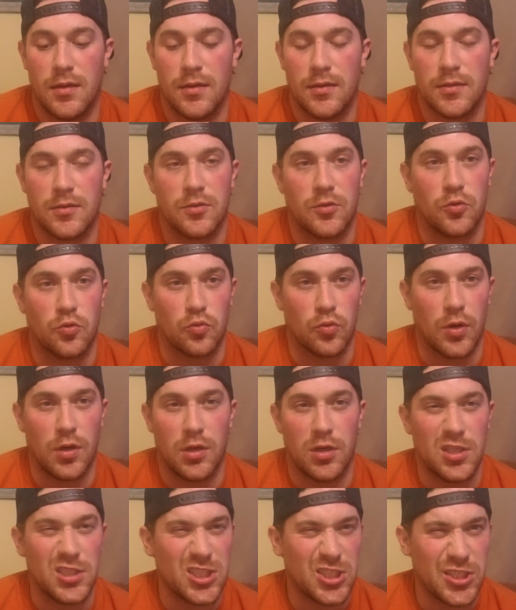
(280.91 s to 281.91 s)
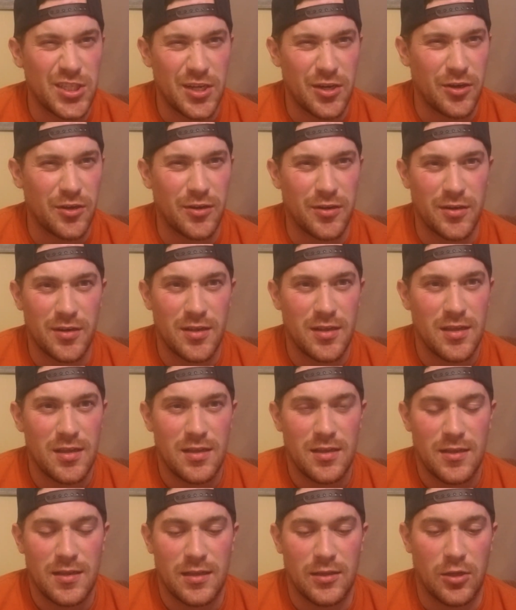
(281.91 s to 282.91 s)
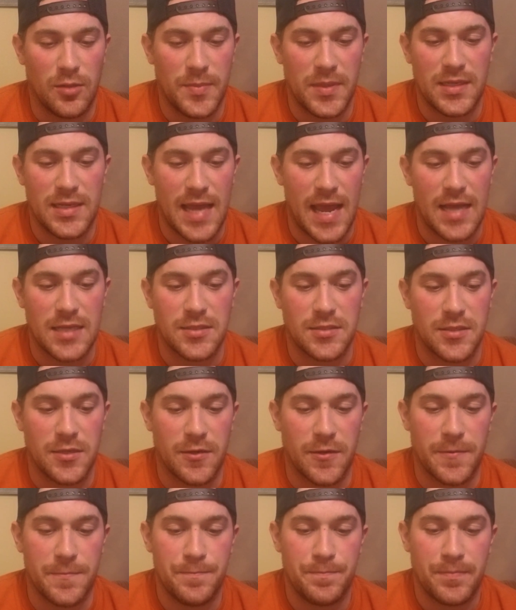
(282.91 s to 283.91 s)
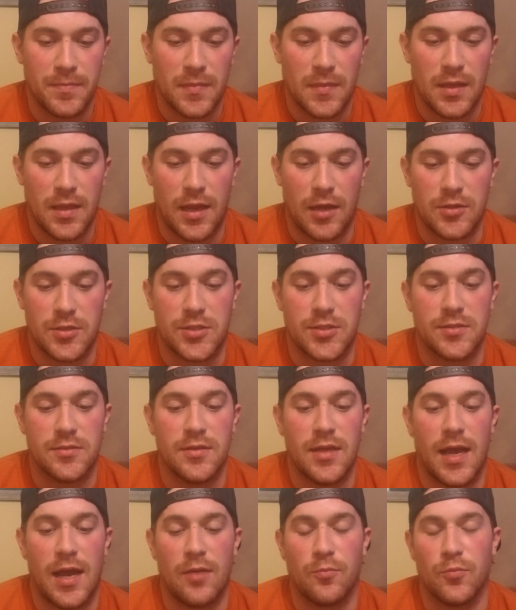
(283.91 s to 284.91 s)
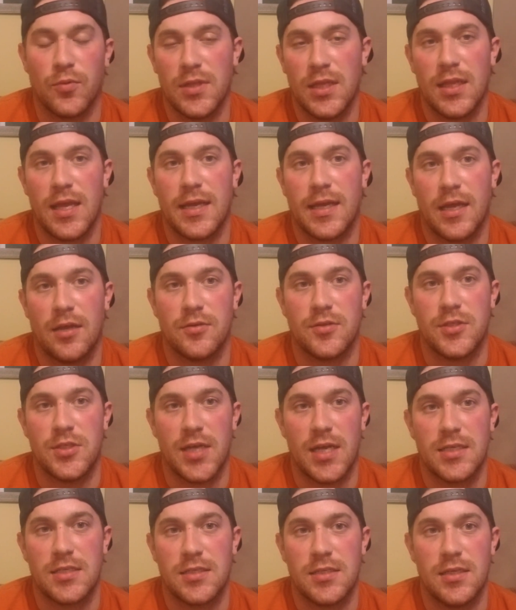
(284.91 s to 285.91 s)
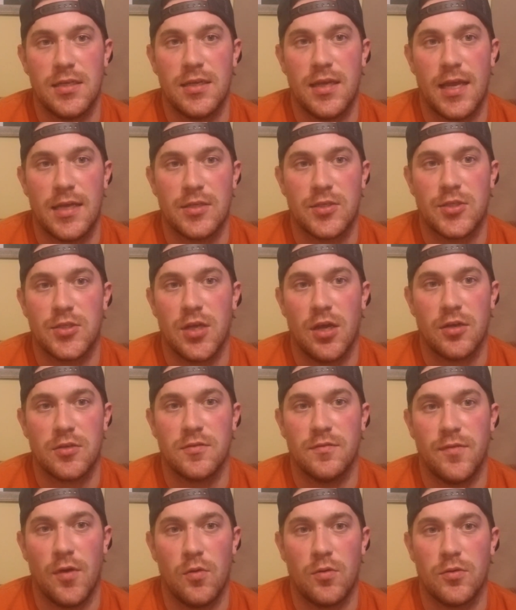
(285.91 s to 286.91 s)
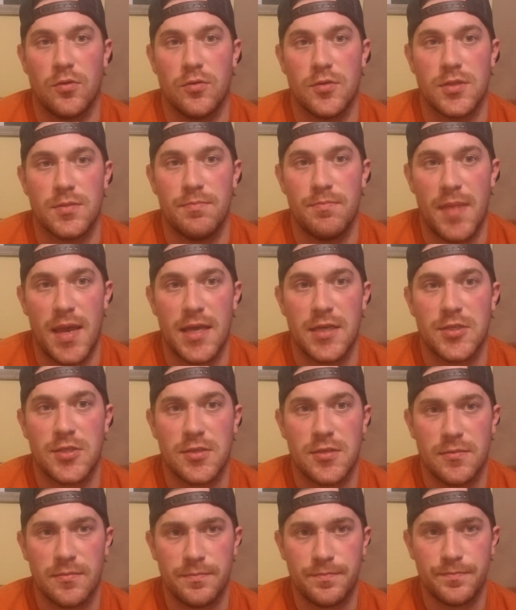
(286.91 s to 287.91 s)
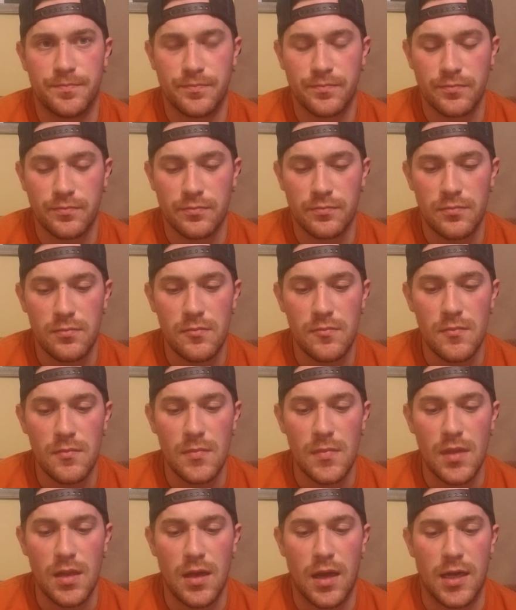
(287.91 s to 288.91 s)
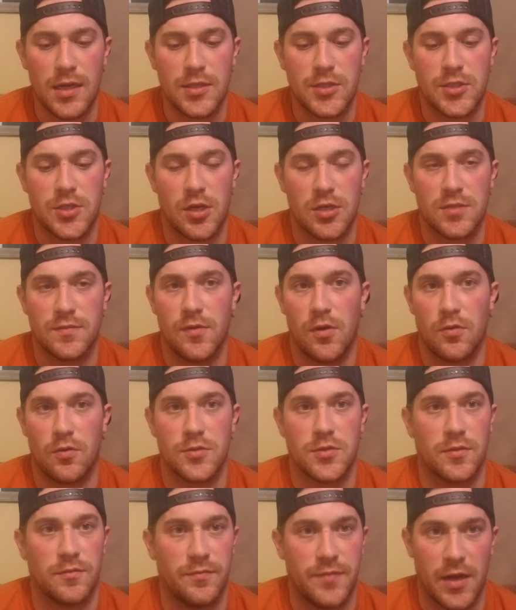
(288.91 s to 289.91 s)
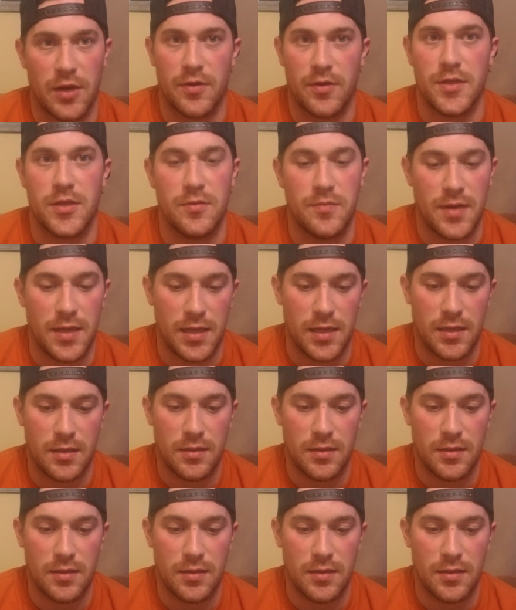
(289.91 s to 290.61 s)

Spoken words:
grungier, a little bit nastier. Now, I really like how Jesse and Chuck's vocals meshed. Chuck's vocals are very unique,